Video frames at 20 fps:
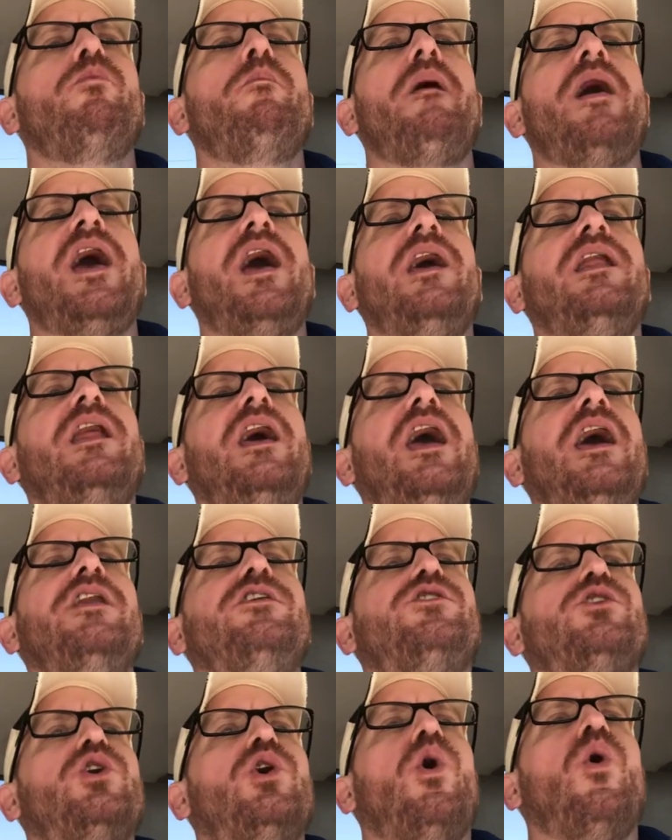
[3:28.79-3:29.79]
two
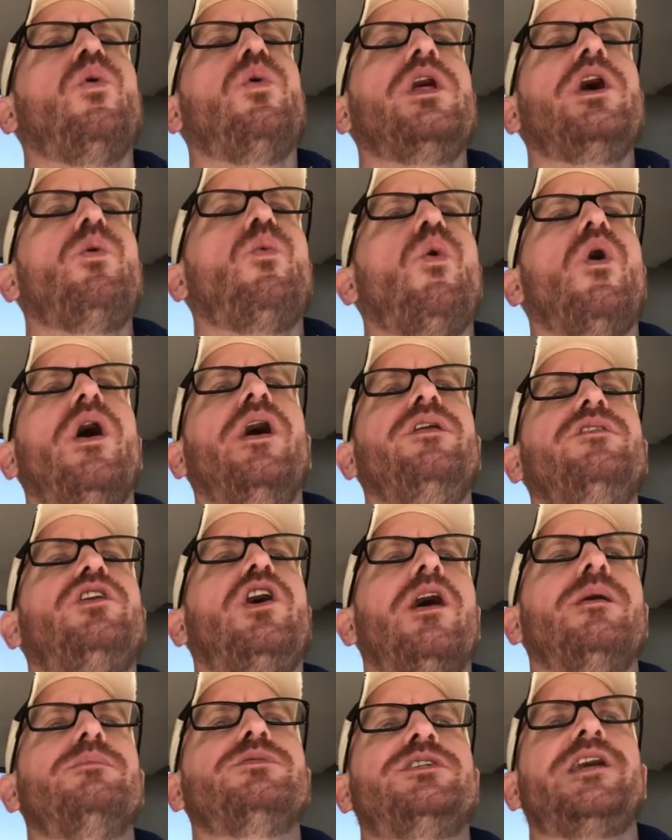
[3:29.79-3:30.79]
men enter, only
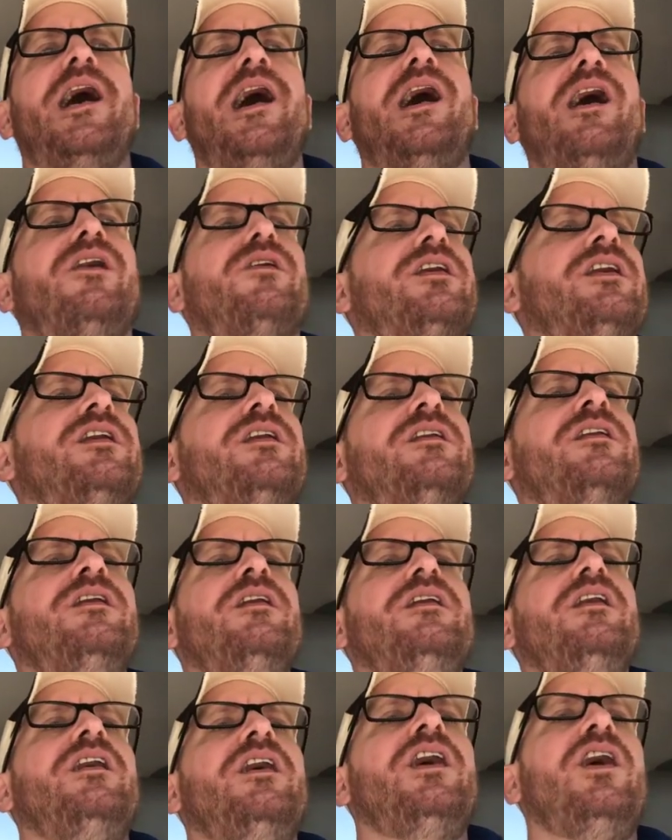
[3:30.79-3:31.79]
one comes out,
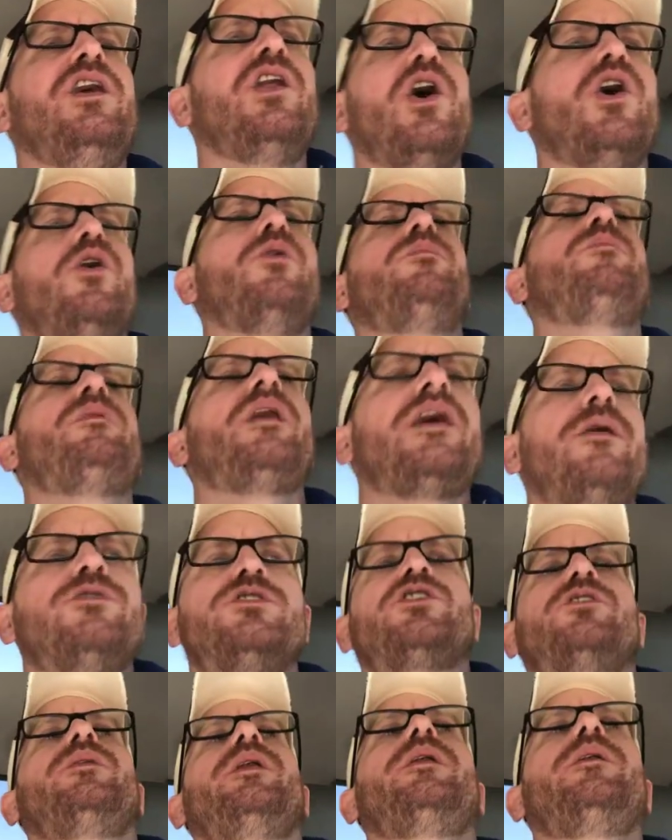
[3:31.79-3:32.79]
and
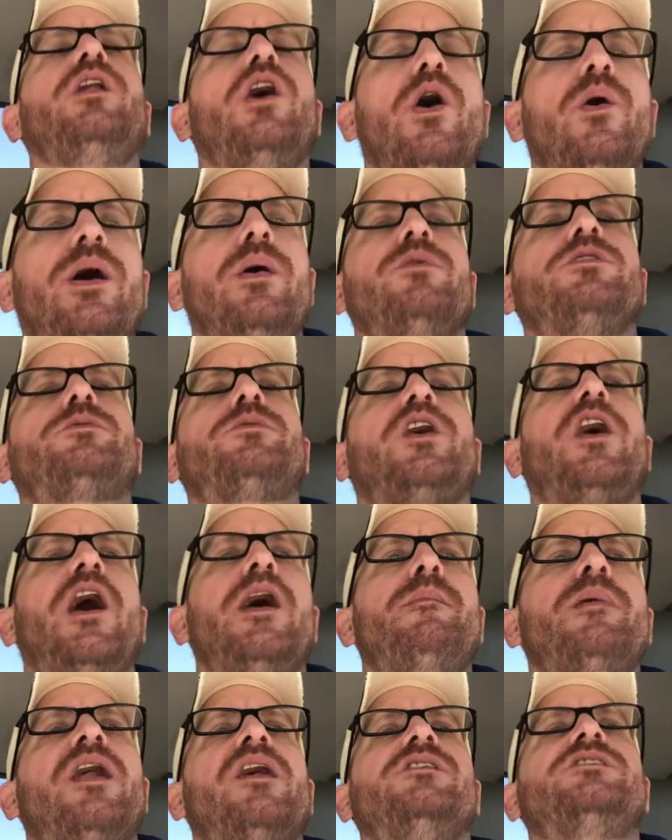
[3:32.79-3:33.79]
it
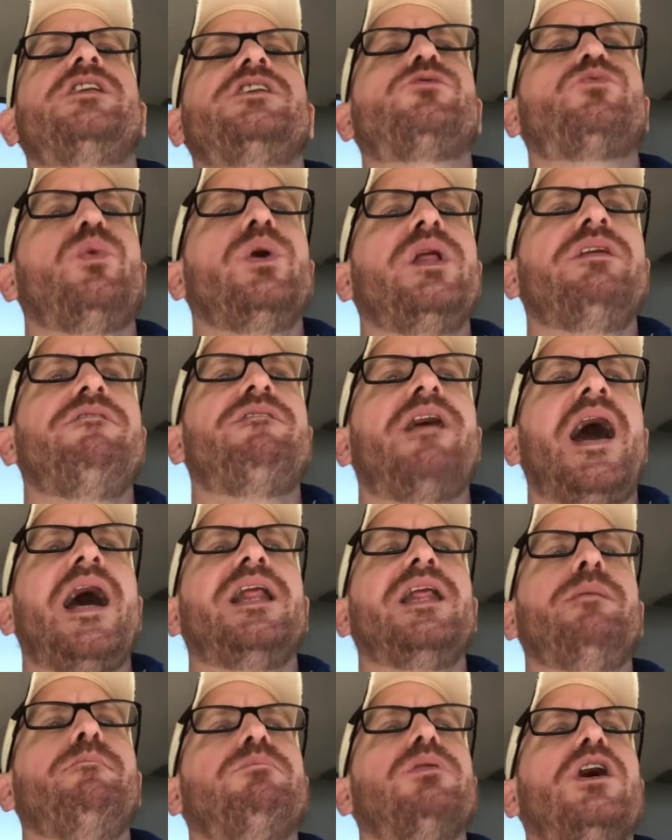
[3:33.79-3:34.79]
came out as this really
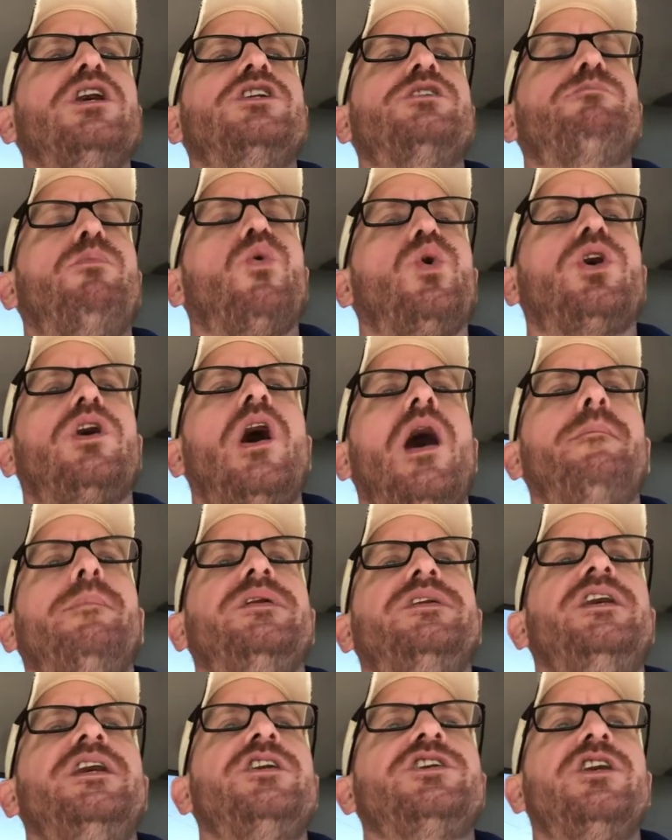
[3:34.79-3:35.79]
violent blood
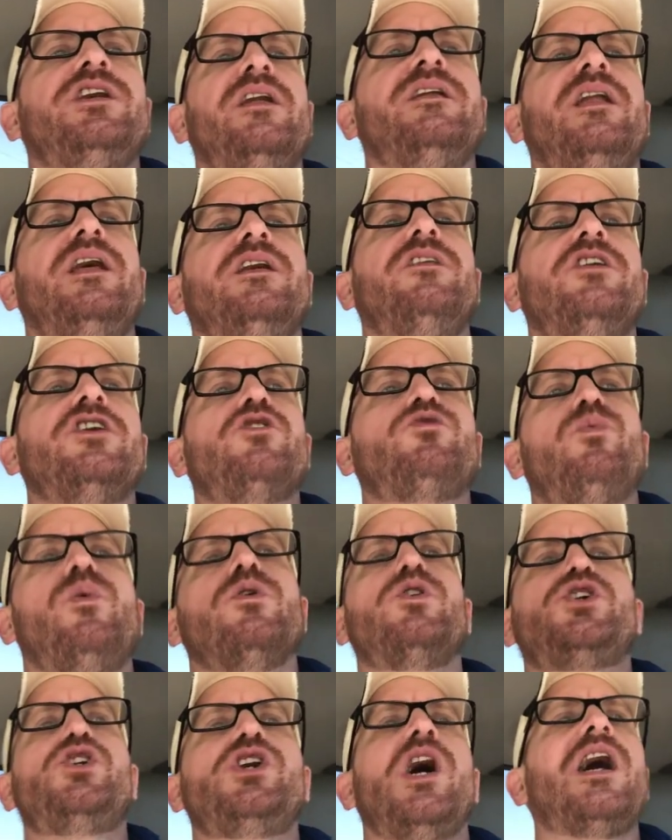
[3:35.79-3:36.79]
sport competition and
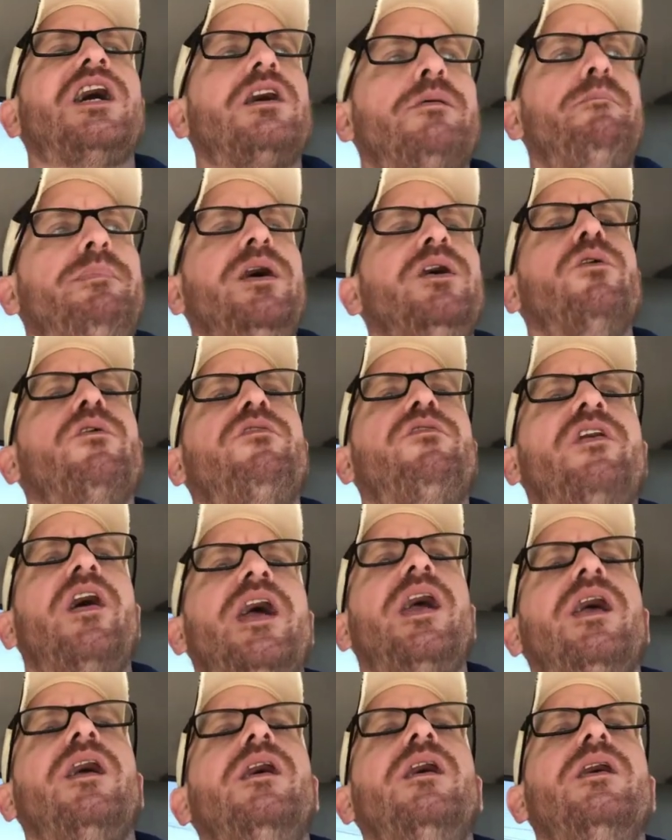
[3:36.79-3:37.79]
this real shock
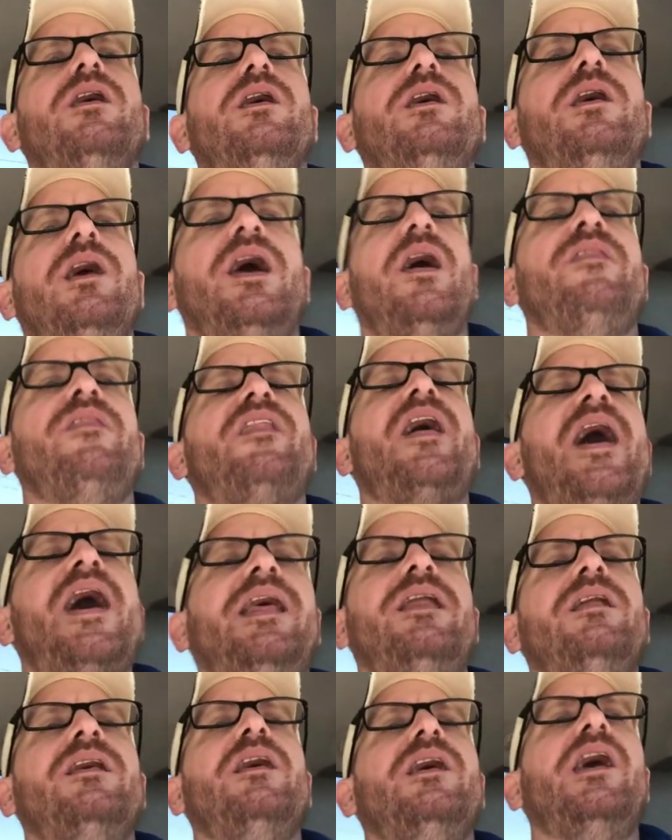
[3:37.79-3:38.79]
appeal thing,
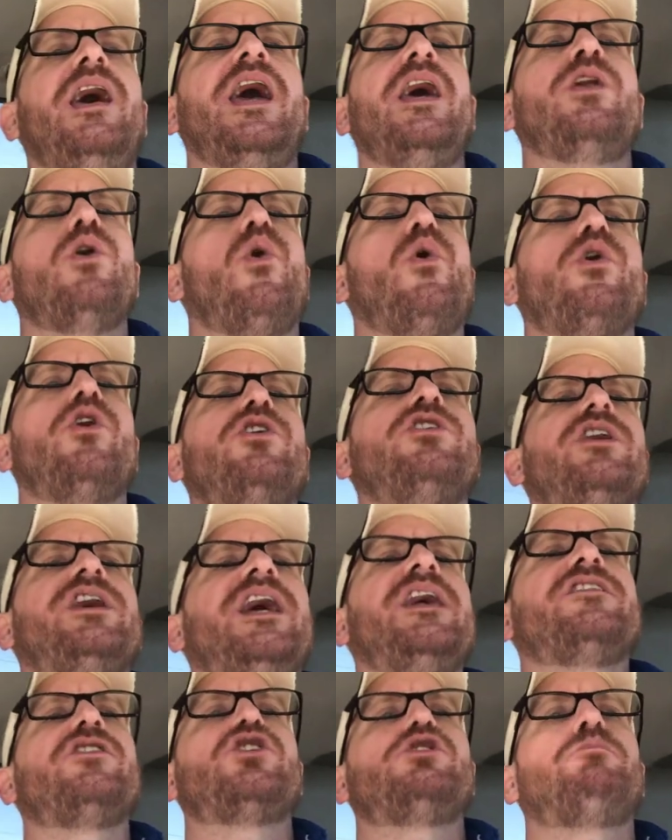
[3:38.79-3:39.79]
and that, in
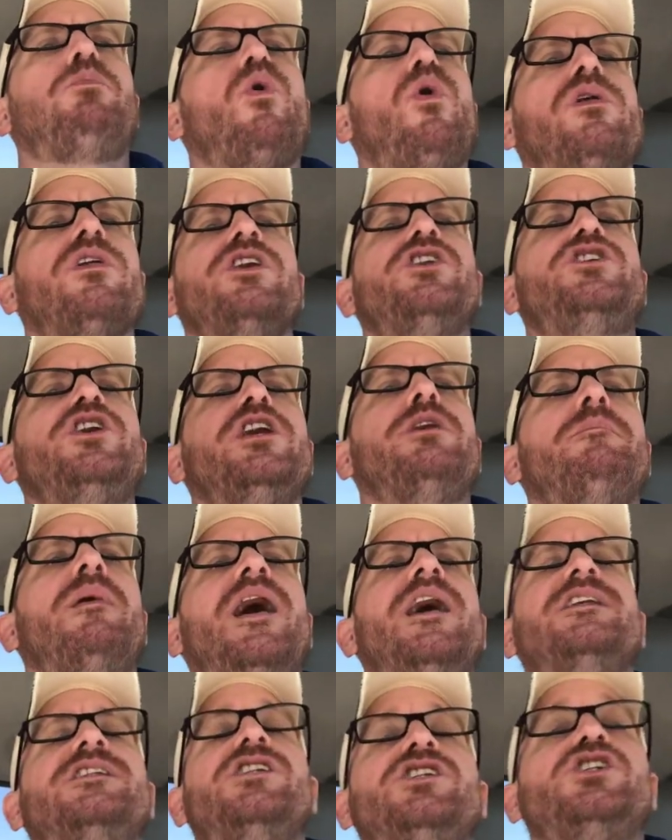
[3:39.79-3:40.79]
order to get the sport
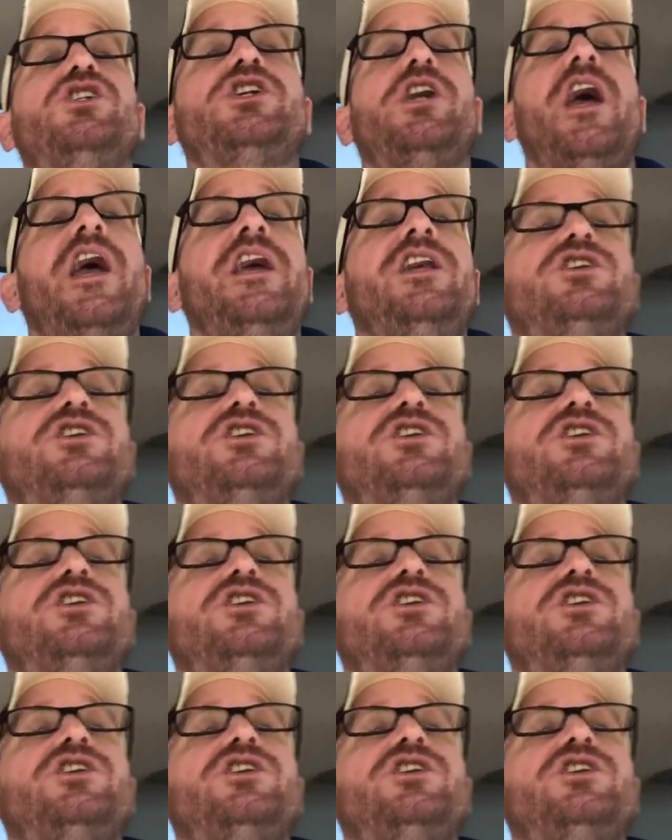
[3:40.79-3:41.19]
legitimized, has